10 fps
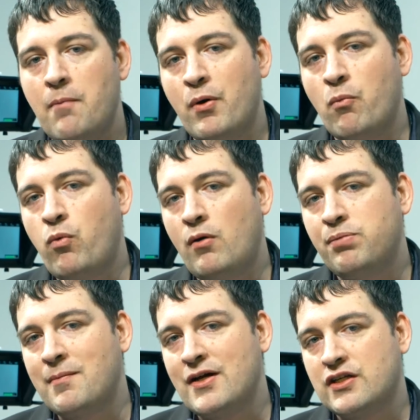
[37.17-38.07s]
But what
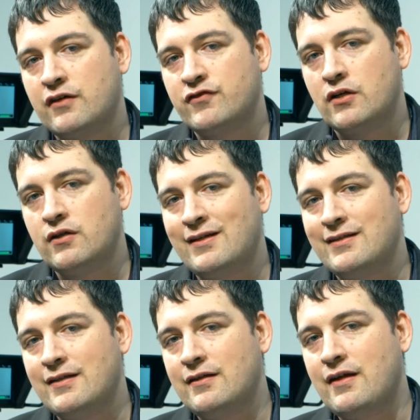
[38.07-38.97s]
Blackmagic have done
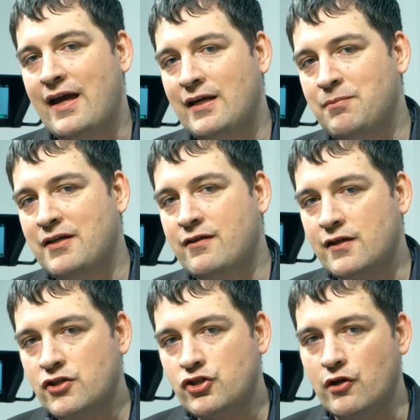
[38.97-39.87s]
at NAB
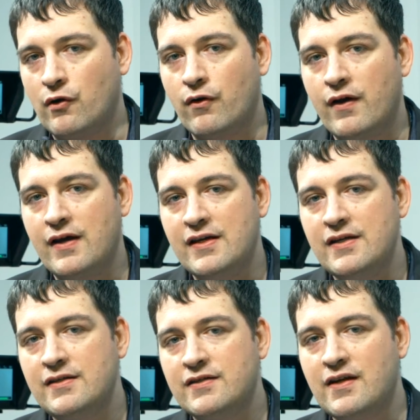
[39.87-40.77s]
this year
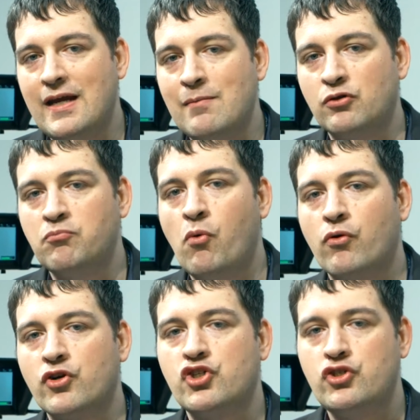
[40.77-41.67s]
is enabled
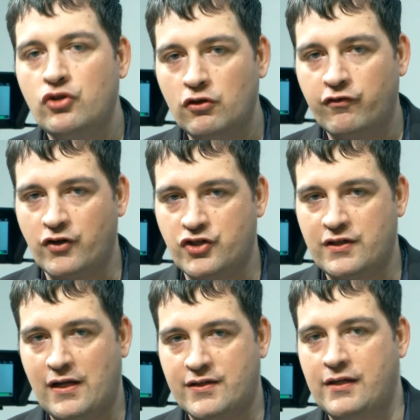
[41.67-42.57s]
more studio
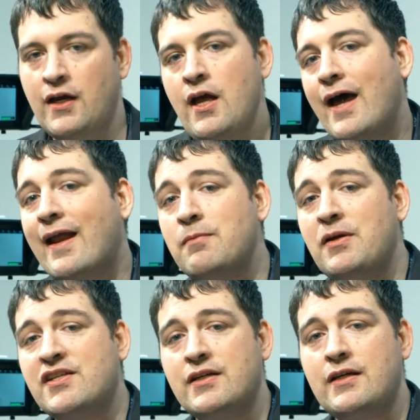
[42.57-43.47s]
functionality. At
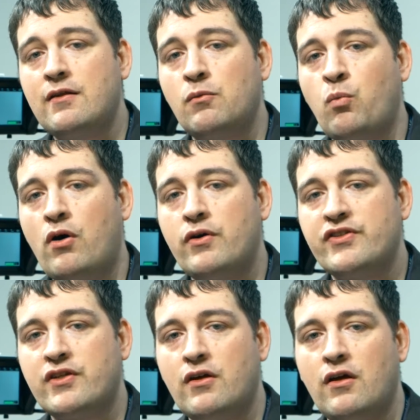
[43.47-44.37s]
IBC there
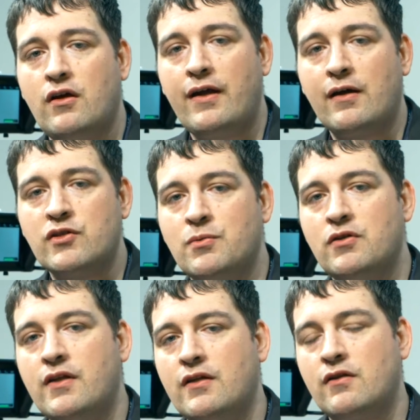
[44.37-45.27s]
was an
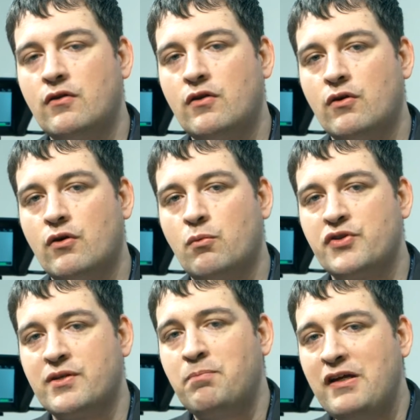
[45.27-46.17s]
announcement that there
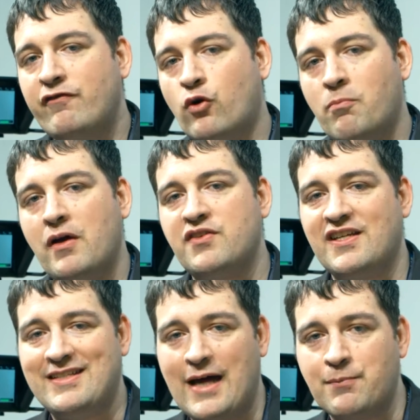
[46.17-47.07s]
was a B4
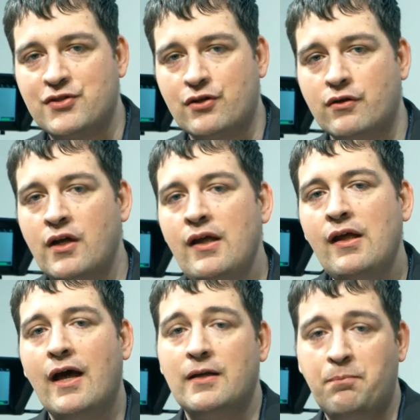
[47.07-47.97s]
mount adapter
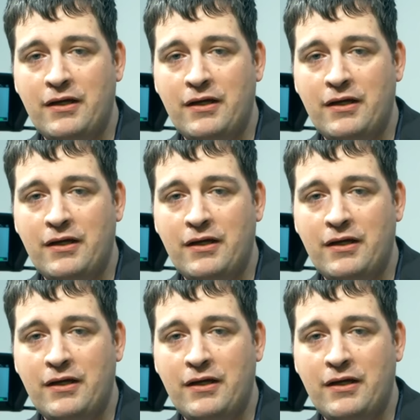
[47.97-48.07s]
and